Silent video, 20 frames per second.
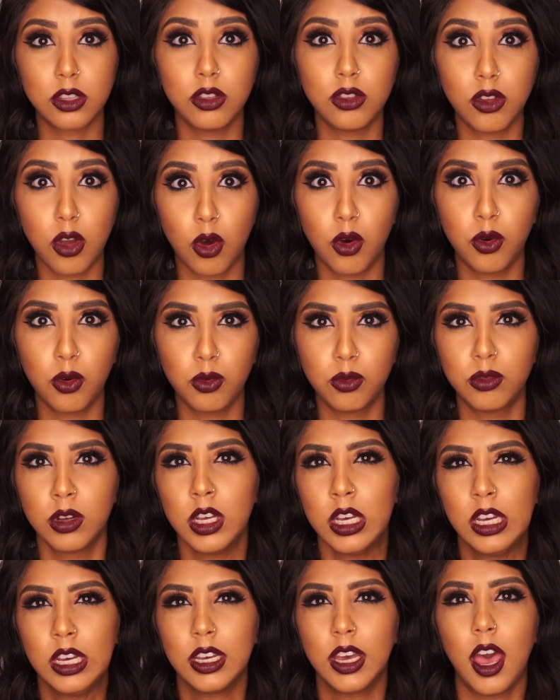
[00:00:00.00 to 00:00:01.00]
know
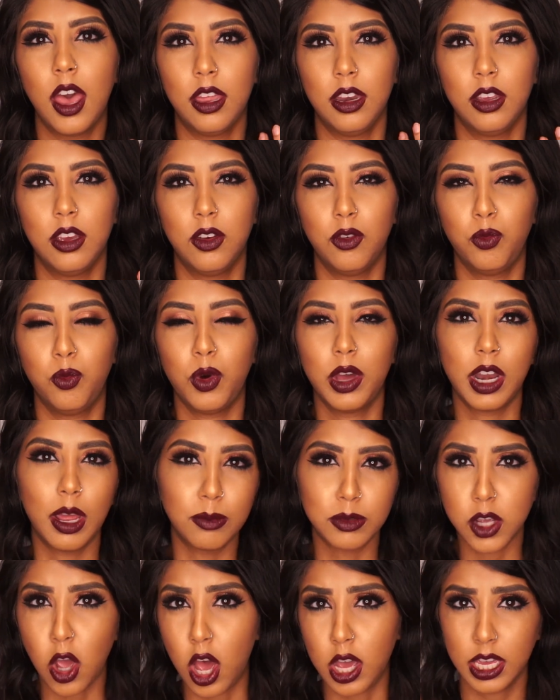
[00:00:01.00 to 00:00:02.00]
kind of what I'm
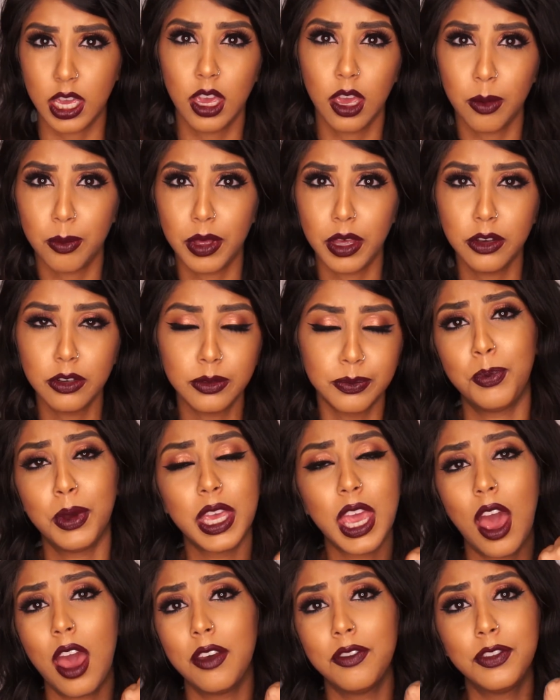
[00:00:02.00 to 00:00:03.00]
talking about. But
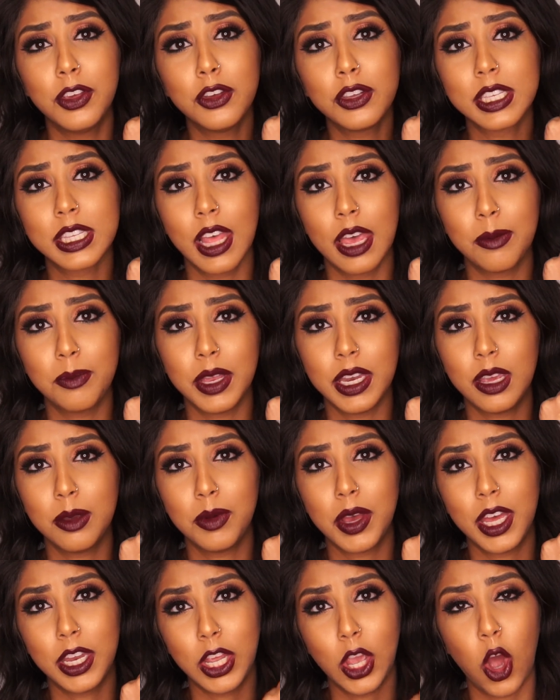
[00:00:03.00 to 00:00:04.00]
yeah, I've used light medium
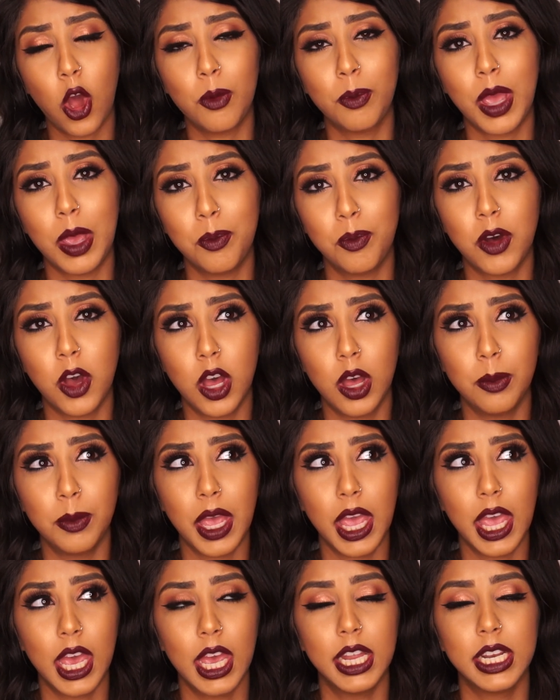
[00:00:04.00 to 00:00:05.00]
honey on my mom,
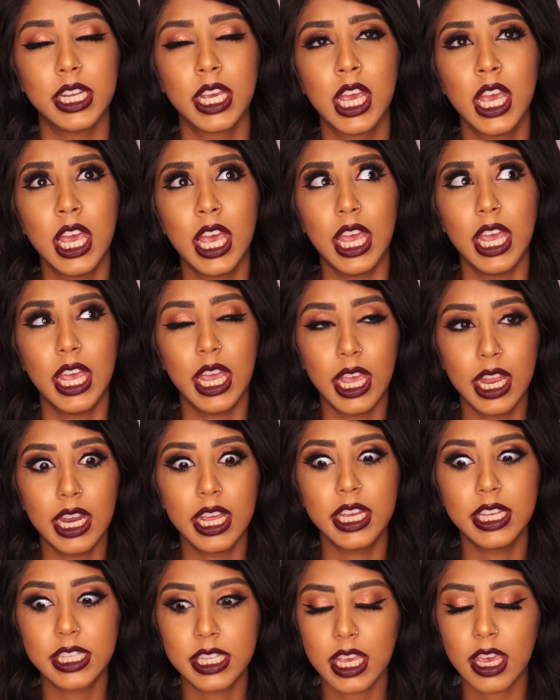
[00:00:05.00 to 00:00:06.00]
and it
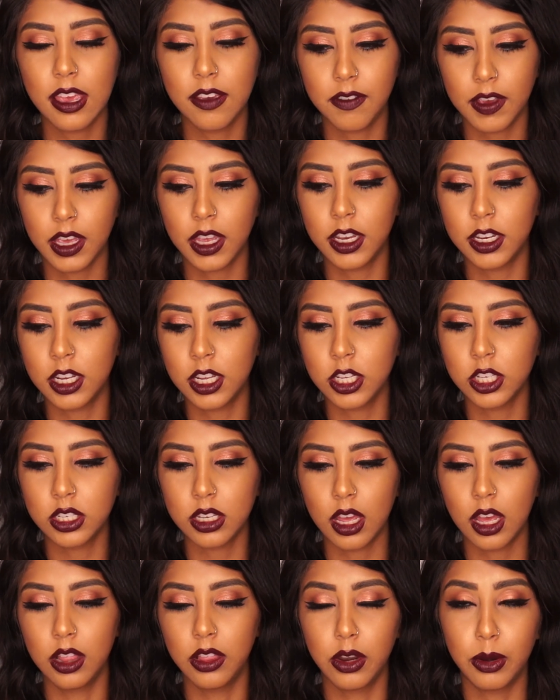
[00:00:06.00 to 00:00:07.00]
is even
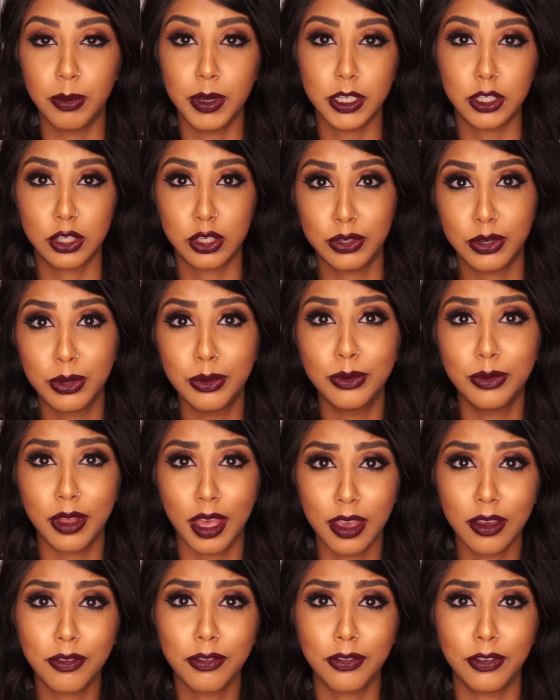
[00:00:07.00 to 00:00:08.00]
a little bit too
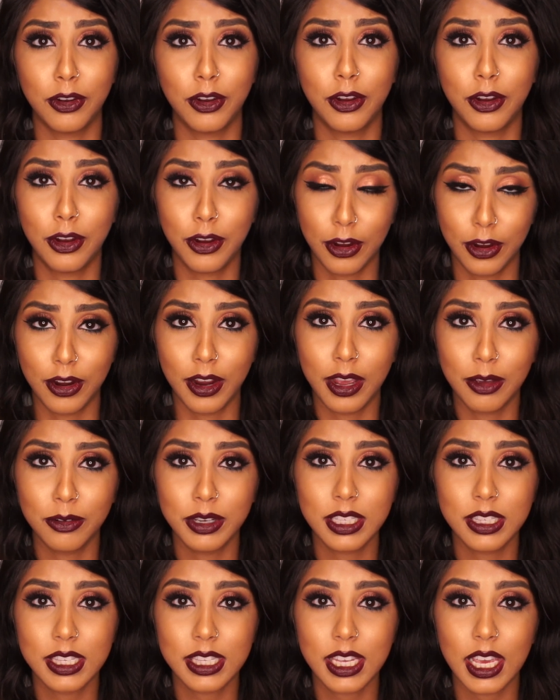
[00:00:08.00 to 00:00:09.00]
light for her, I
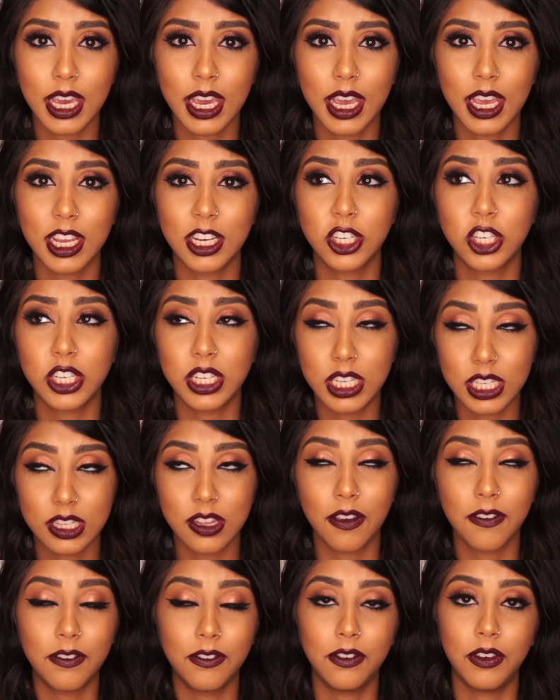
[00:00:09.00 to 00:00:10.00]
would say, and she's
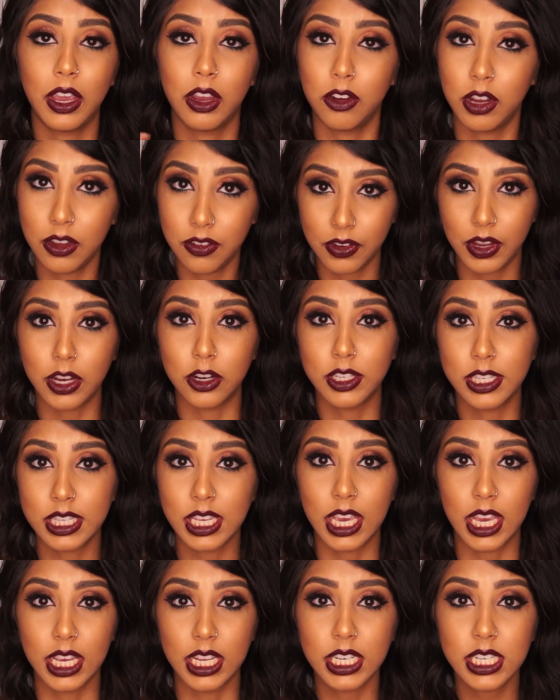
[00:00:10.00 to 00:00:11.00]
very fair
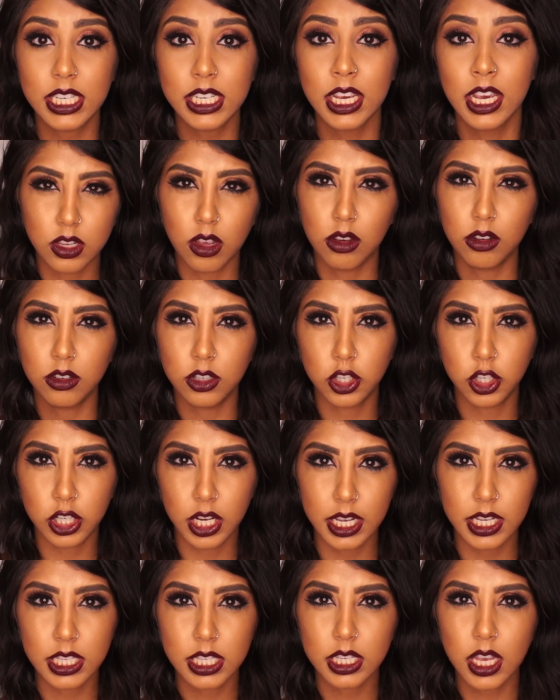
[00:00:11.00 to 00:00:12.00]
skinned. So
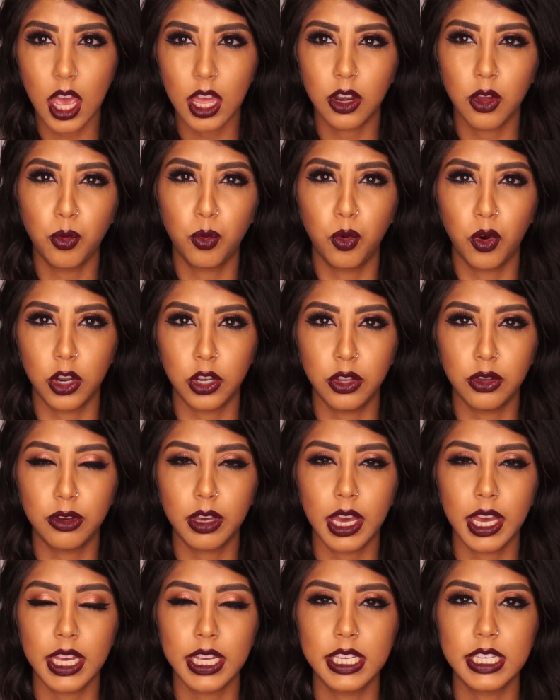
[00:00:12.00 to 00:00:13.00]
just kind of warn you
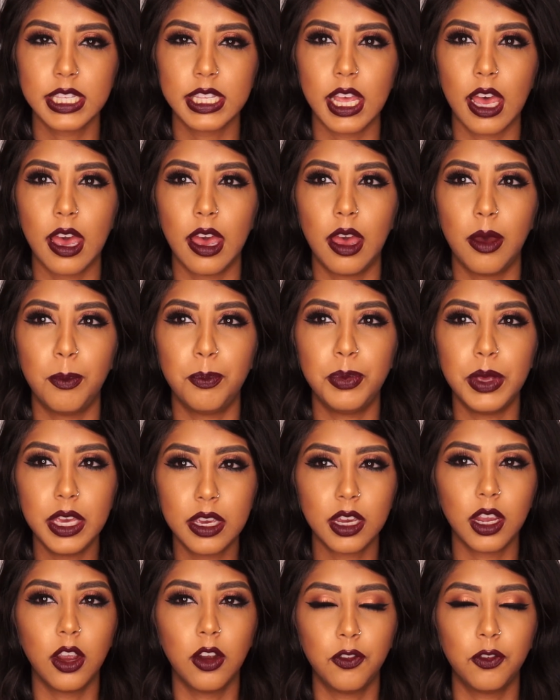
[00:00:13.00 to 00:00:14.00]
guys that be
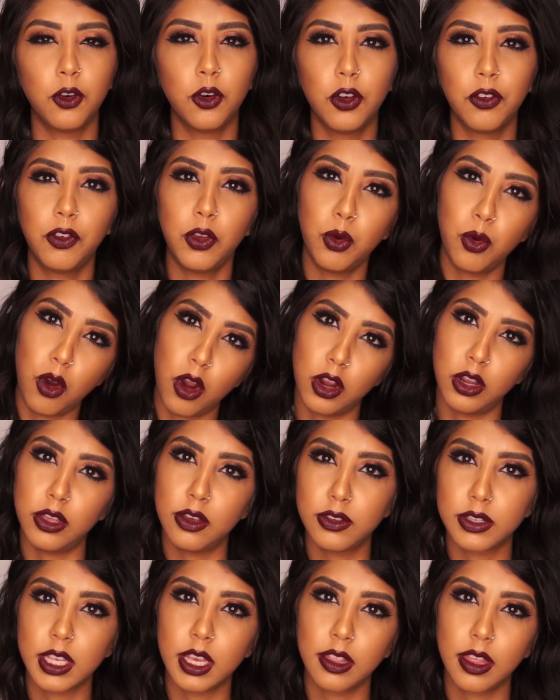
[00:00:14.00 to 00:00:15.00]
careful if you are
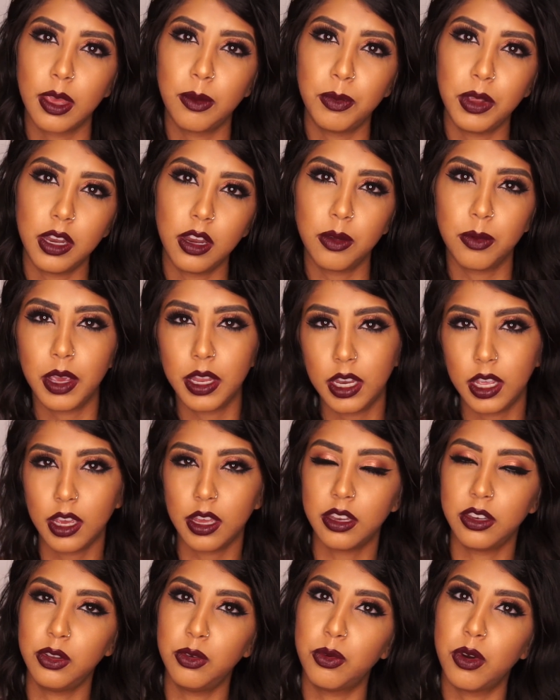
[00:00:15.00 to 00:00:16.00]
using light medium honey
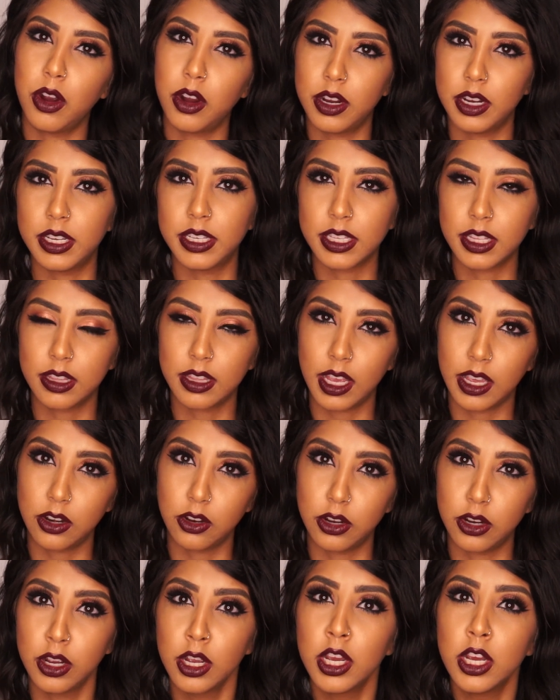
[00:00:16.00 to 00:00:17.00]
and you are a
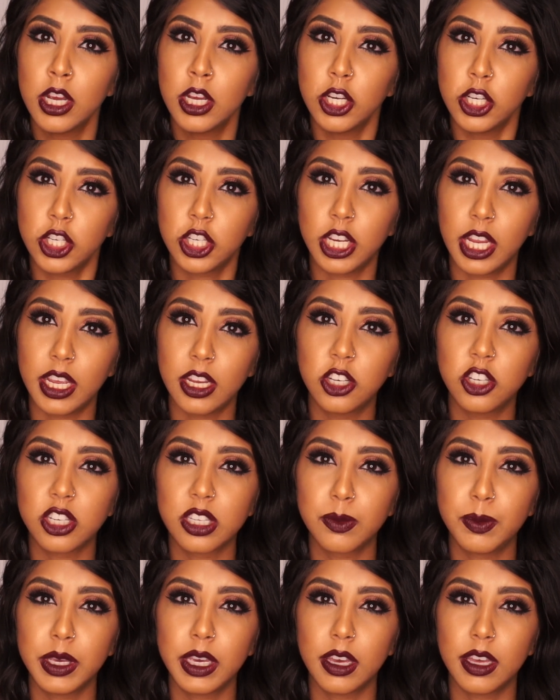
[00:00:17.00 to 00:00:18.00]
lighter shade,
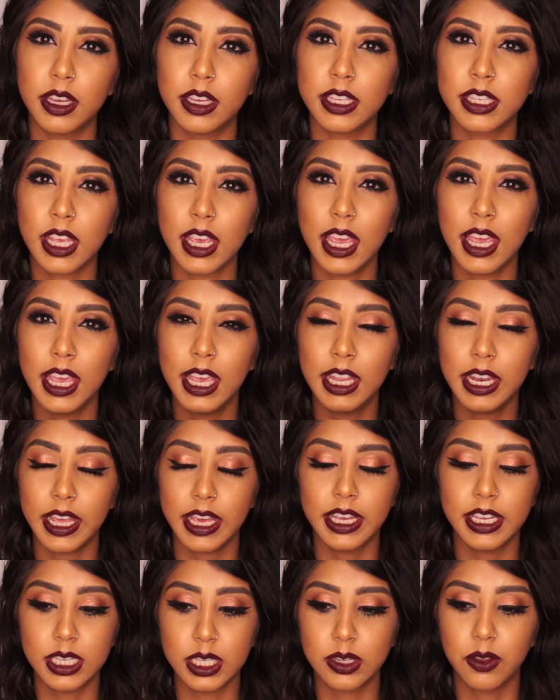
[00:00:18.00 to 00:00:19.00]
just because it
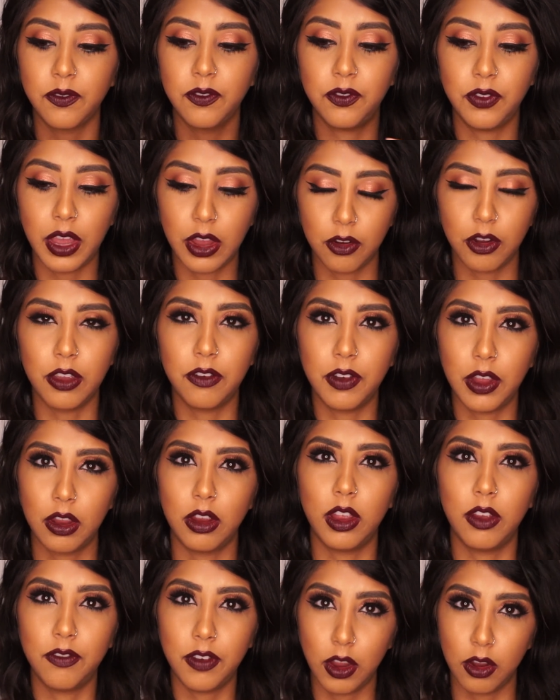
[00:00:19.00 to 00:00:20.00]
is very,
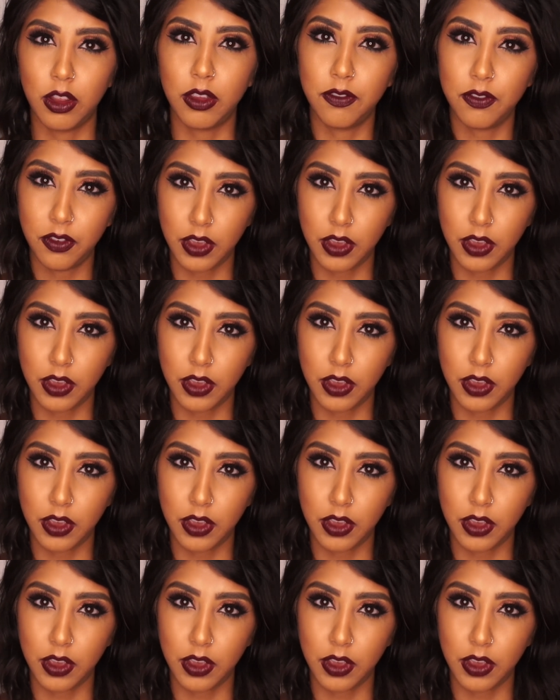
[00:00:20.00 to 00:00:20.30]
very, very